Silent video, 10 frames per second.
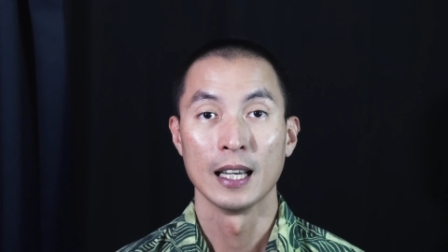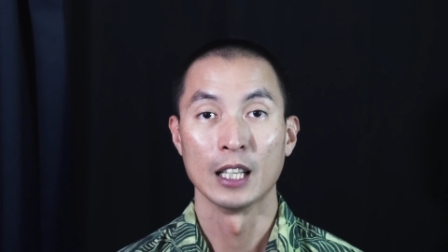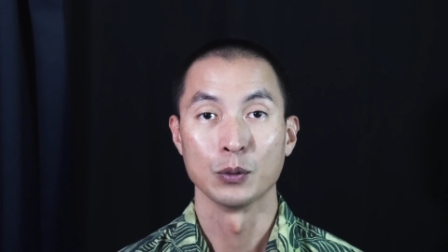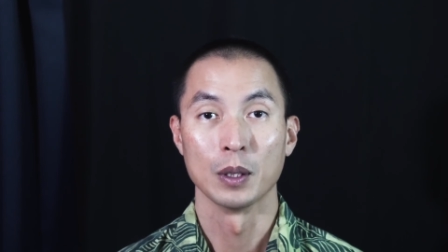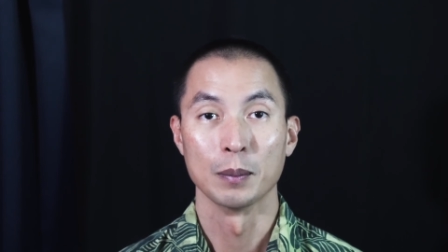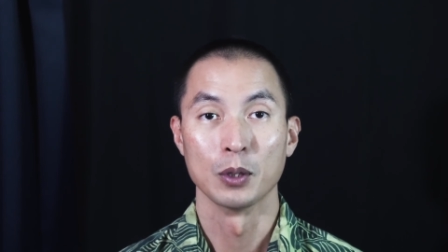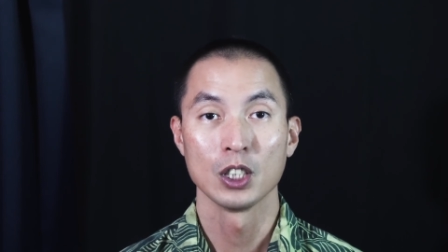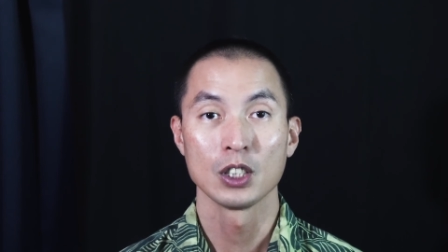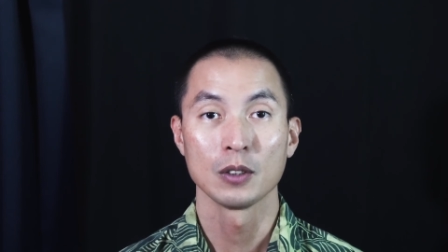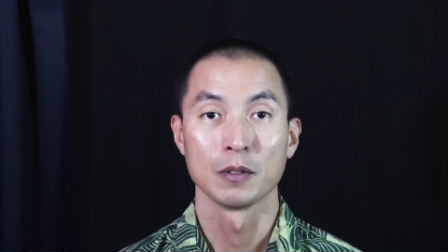As we
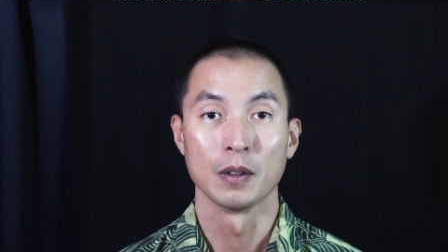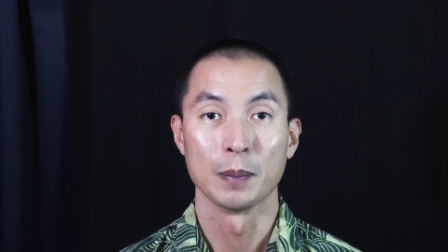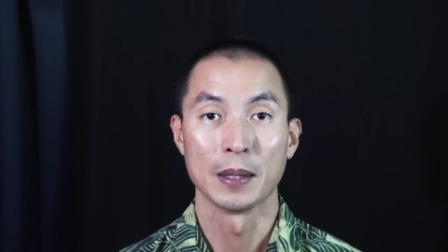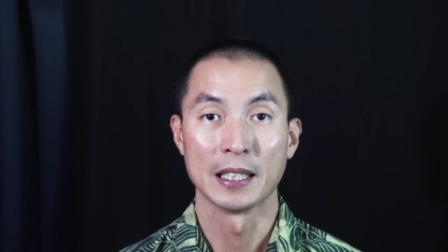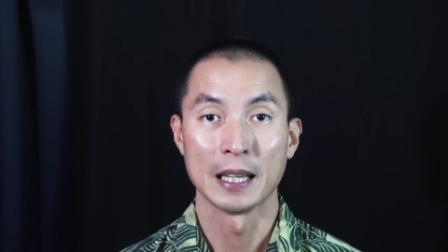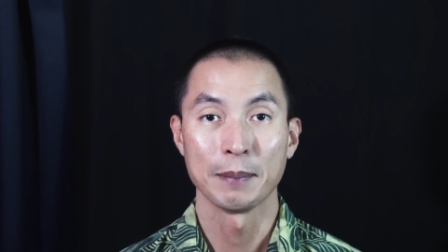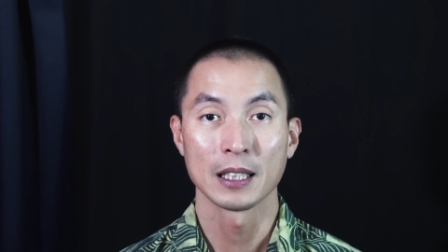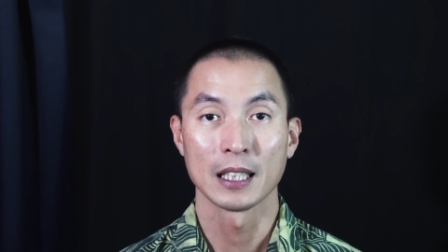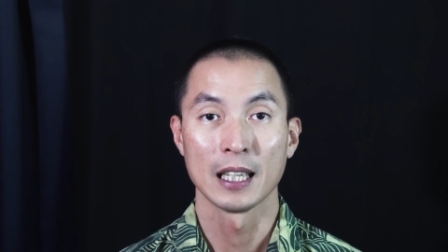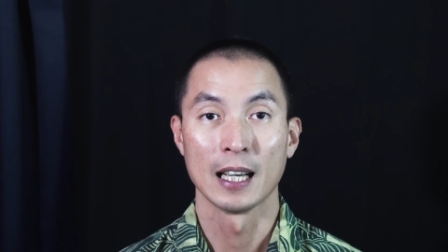emerge from the
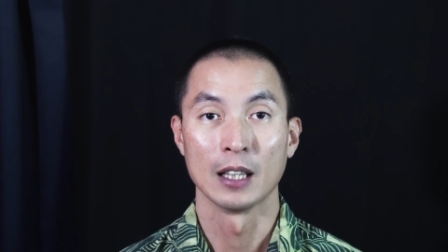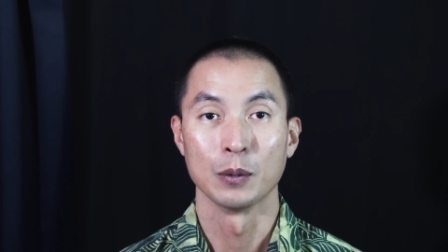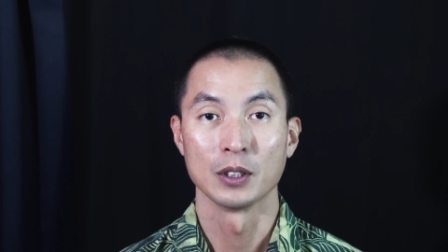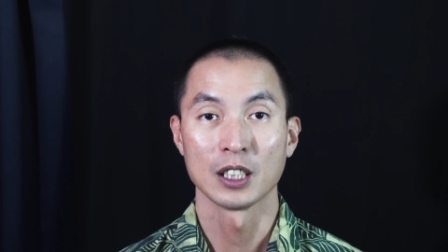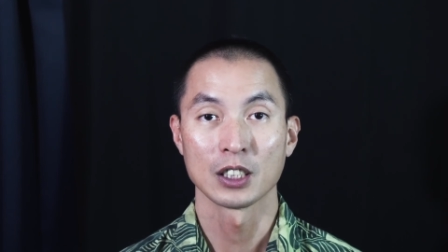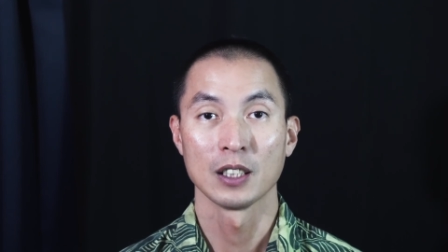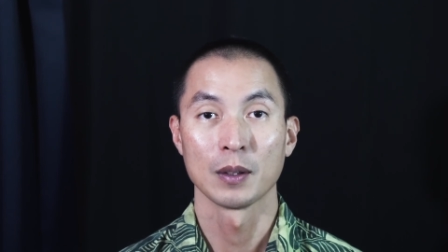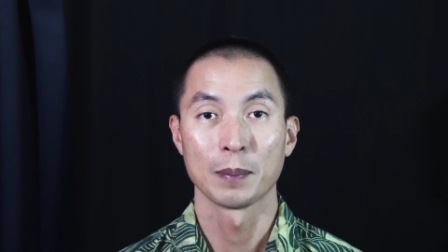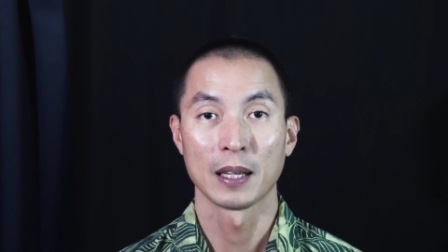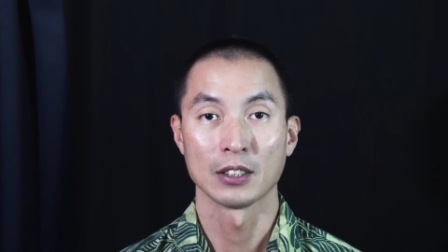pandemic and the recession of
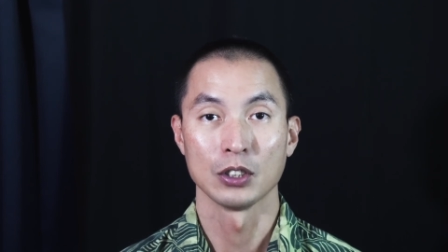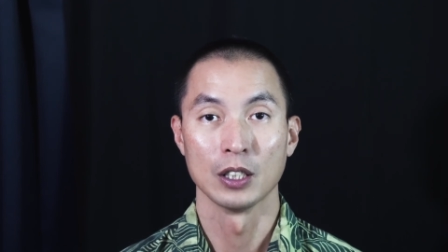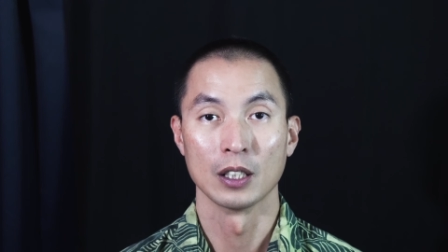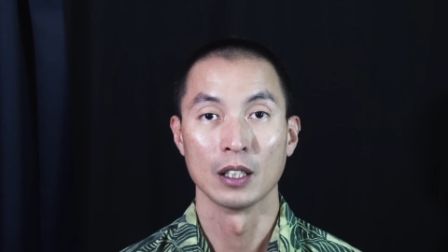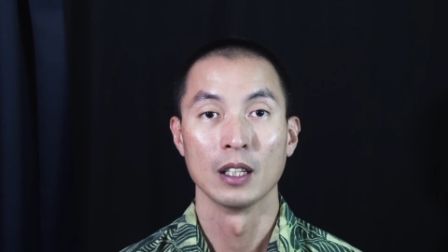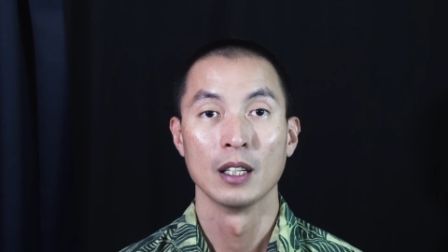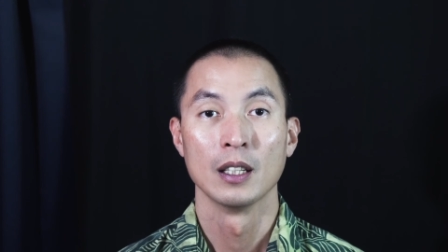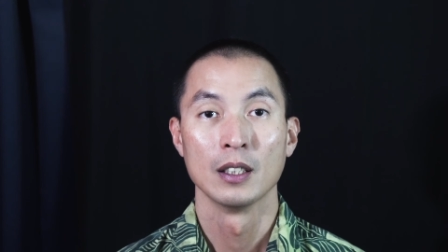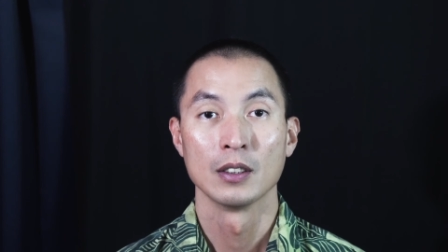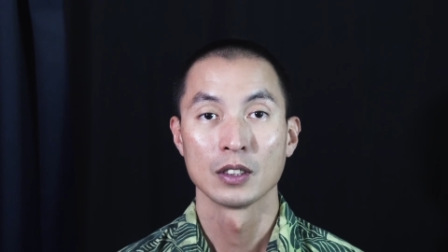the past year,
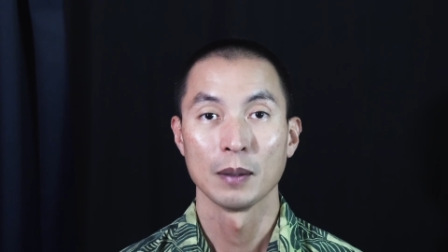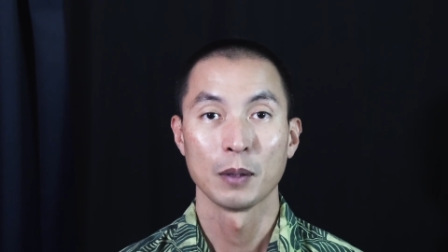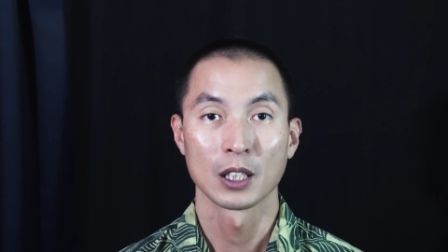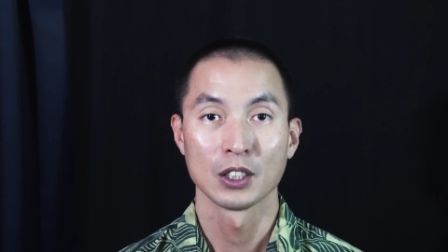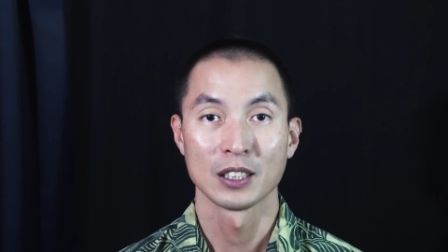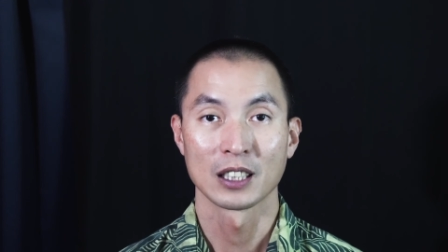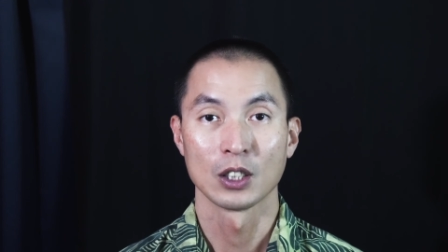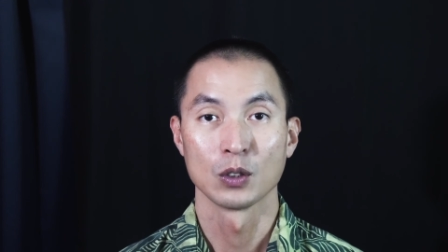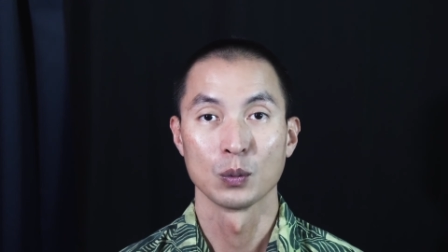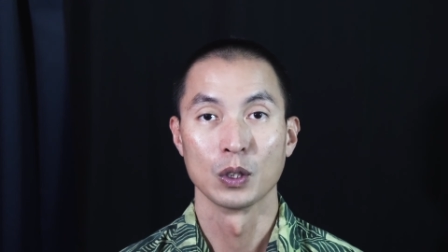some market
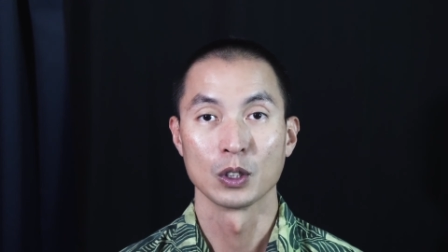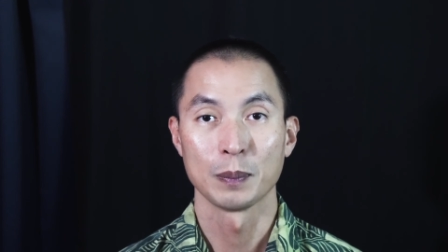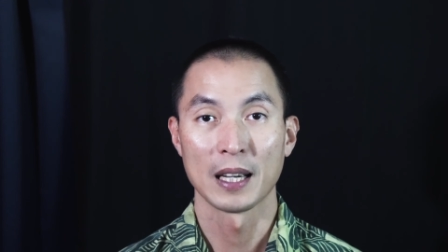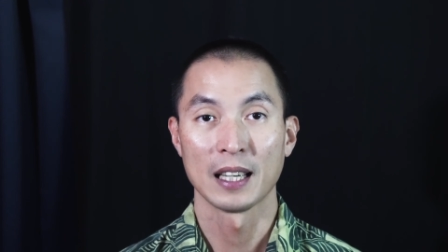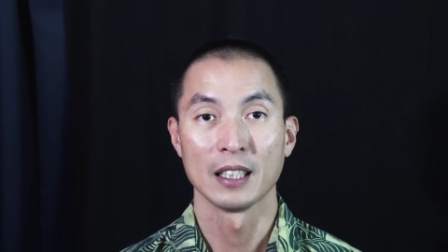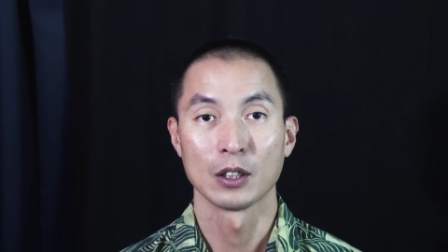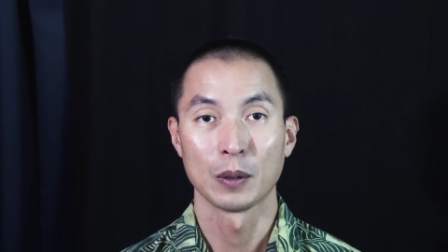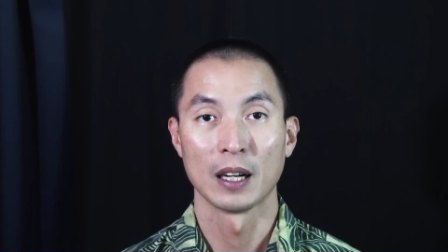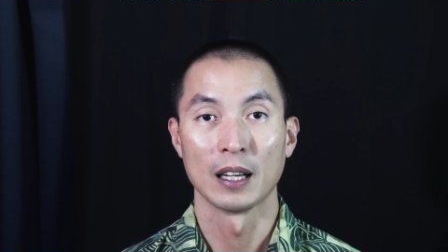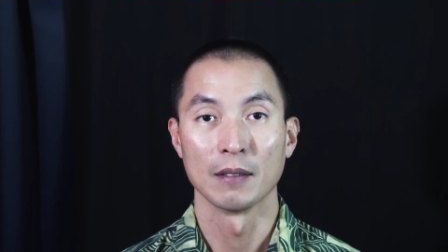sectors will expand and
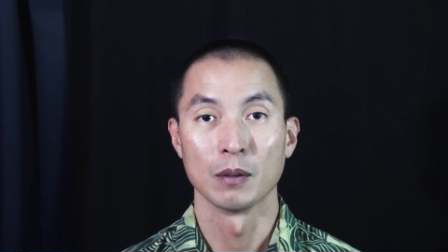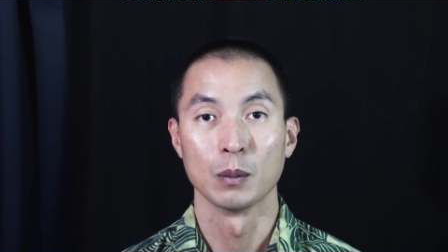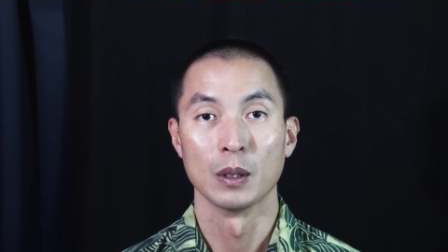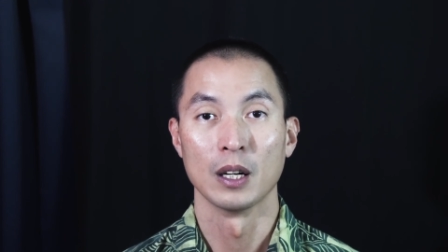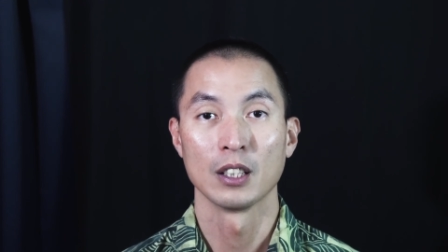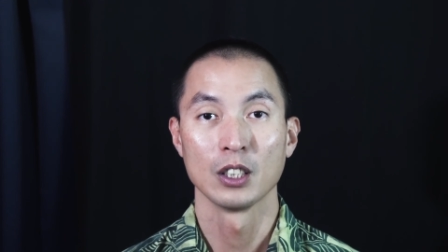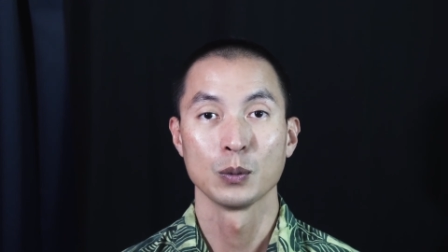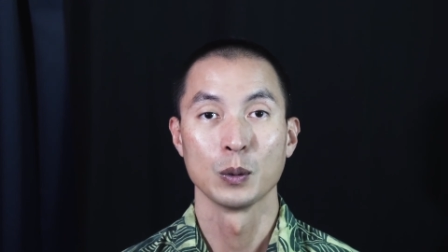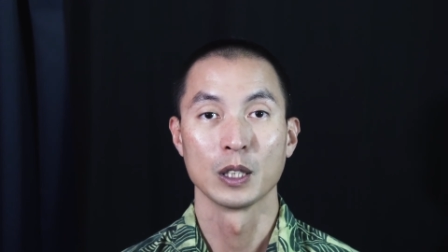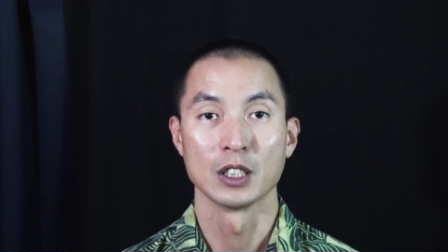thrive, while
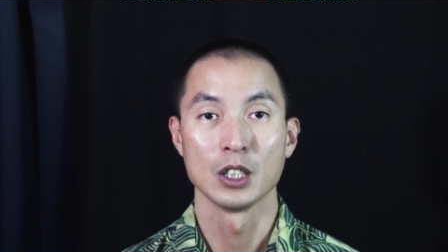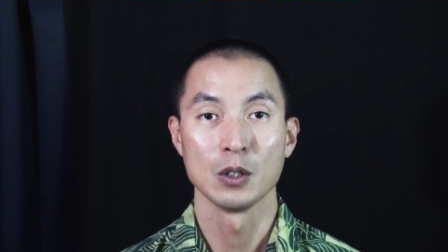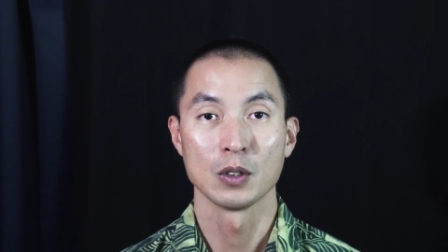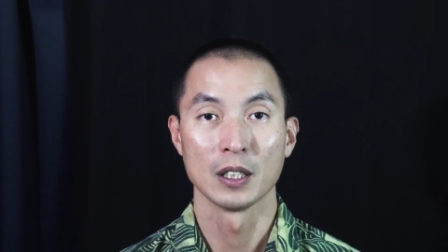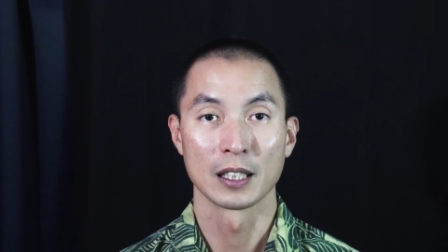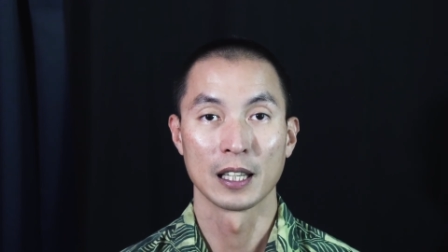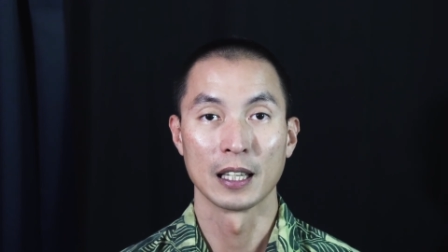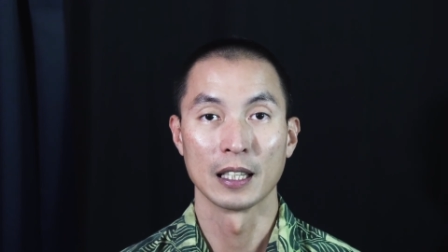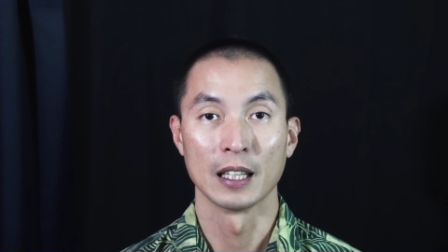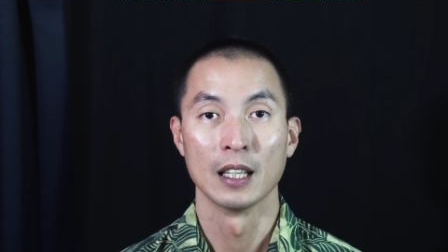others will continue to decline.